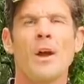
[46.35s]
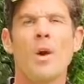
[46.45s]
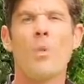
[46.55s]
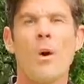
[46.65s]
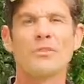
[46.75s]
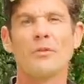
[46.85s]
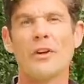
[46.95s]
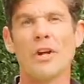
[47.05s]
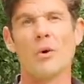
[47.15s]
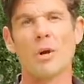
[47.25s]
Welcome to the
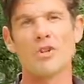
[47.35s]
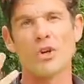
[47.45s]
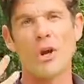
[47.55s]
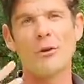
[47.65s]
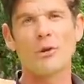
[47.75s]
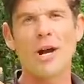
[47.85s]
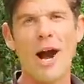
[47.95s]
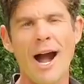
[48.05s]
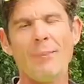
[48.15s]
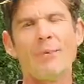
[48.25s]
video. We're going to show you how to do a
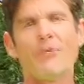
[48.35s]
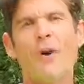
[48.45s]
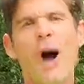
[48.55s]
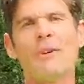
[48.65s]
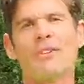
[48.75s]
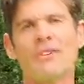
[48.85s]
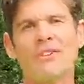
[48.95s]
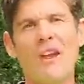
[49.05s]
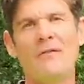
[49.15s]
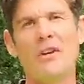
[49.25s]
carbon fiber
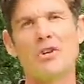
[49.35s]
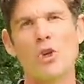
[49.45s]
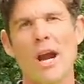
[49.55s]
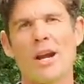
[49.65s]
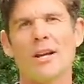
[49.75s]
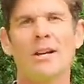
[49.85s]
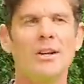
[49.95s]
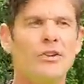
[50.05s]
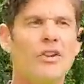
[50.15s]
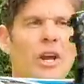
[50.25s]
safety check,
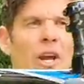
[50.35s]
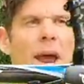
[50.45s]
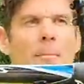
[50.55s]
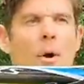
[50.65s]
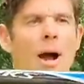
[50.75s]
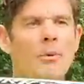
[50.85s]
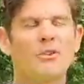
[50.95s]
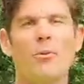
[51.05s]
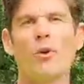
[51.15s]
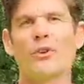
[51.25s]
secondhand bike. We
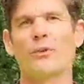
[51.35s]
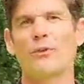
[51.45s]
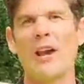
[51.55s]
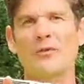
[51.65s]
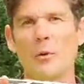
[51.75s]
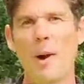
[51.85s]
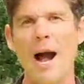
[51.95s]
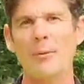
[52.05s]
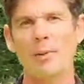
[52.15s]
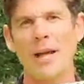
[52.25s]
just bought this on Facebook
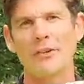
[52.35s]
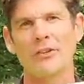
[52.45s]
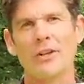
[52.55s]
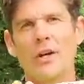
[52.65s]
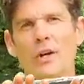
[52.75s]
Marketplace.